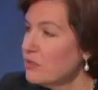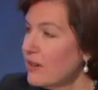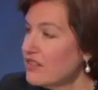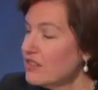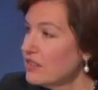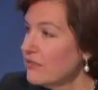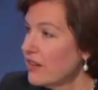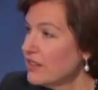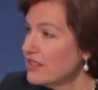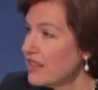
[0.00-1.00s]
mentioned
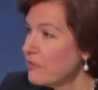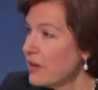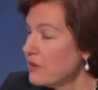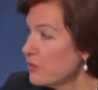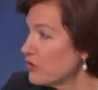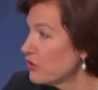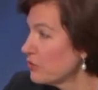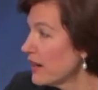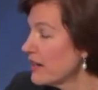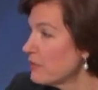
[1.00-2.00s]
Navalny's campaign, which you're
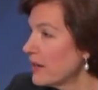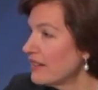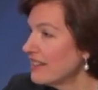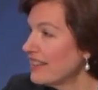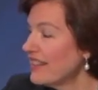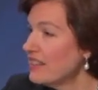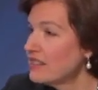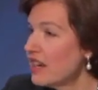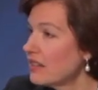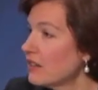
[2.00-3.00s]
running, but he's
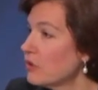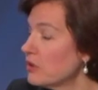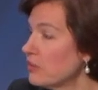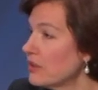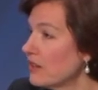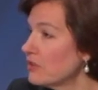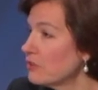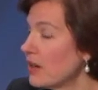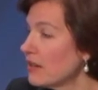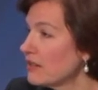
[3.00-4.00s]
not going to be allowed to
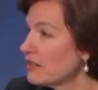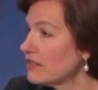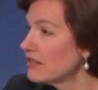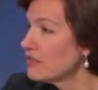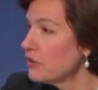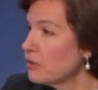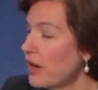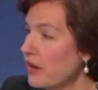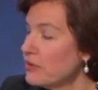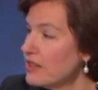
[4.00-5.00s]
run. So how is that going to